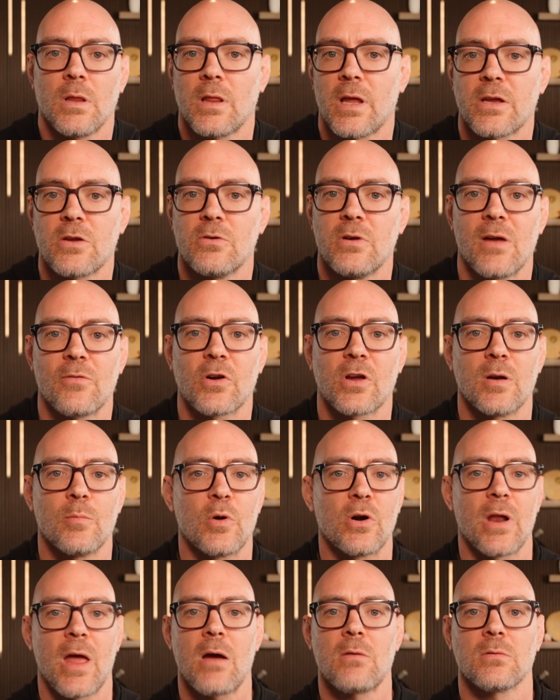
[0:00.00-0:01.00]
like you're never going to
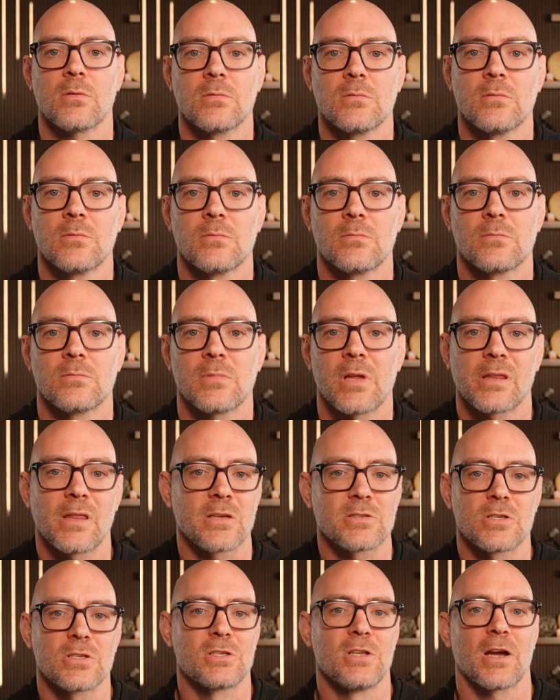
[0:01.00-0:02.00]
burn out, like
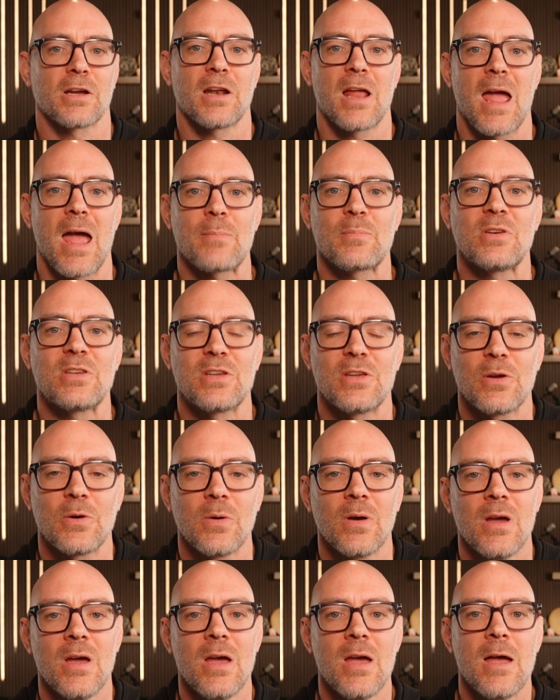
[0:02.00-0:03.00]
that's just not going to happen to
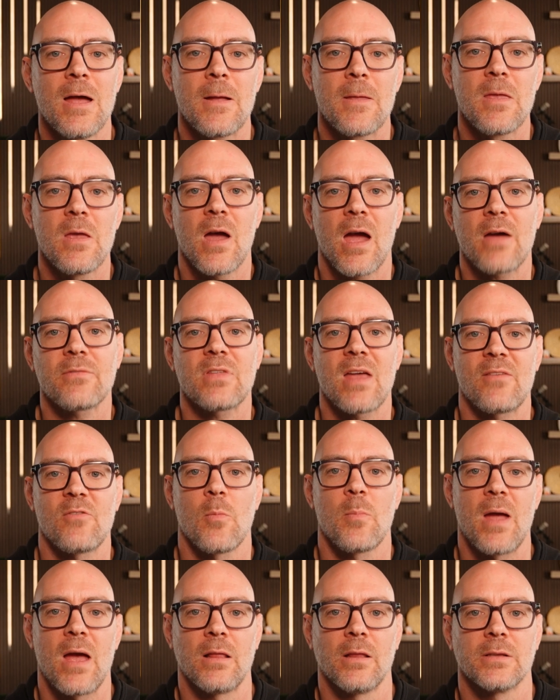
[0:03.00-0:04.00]
you, you have to
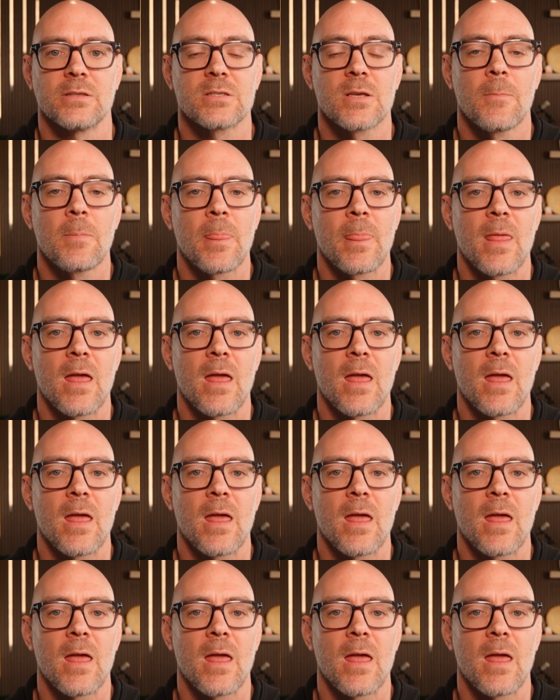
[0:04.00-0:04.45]
have a balance.